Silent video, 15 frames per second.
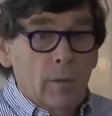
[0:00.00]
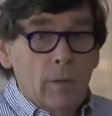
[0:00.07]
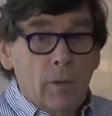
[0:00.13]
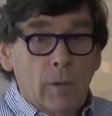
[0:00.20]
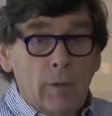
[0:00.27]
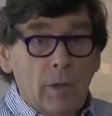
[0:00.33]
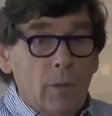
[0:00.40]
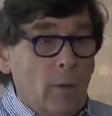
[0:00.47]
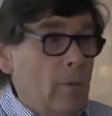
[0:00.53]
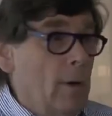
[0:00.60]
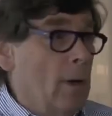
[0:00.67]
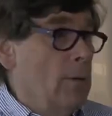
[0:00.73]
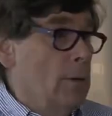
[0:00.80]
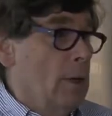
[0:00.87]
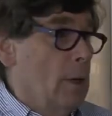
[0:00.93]
the, the other way
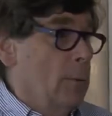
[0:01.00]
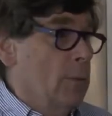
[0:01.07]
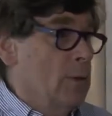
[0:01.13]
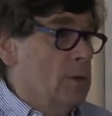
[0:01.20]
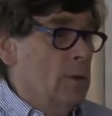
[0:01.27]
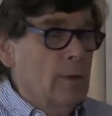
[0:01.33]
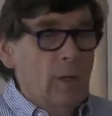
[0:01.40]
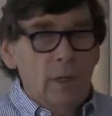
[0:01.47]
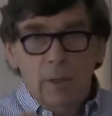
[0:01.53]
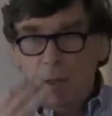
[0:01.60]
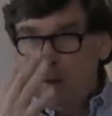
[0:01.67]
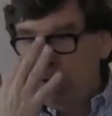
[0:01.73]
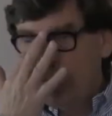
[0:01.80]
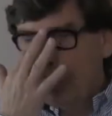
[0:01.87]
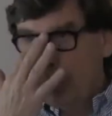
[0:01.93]
around i mean I
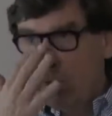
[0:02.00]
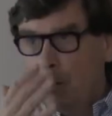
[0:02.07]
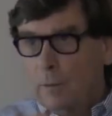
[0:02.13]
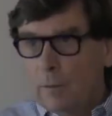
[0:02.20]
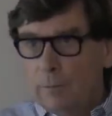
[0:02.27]
noticed that